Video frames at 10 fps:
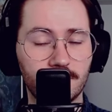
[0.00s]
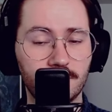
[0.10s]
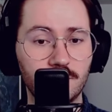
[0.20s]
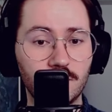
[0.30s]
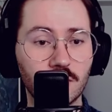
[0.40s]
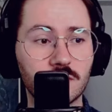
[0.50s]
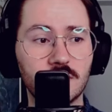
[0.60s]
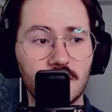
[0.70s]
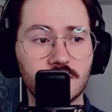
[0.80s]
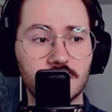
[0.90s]
not
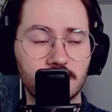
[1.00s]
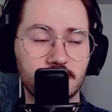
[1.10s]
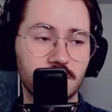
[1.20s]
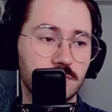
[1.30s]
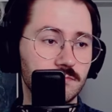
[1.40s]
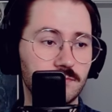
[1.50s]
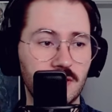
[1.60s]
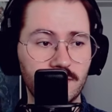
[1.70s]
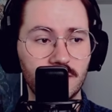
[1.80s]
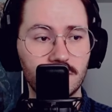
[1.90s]
as
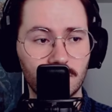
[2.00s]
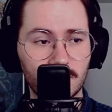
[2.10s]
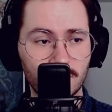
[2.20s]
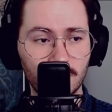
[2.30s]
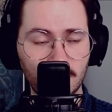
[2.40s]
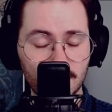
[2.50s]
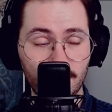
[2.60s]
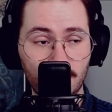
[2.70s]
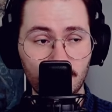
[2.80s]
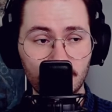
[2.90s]
prevalent or as good as I
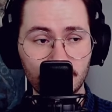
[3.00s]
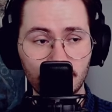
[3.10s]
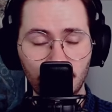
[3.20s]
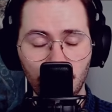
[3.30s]
think it is,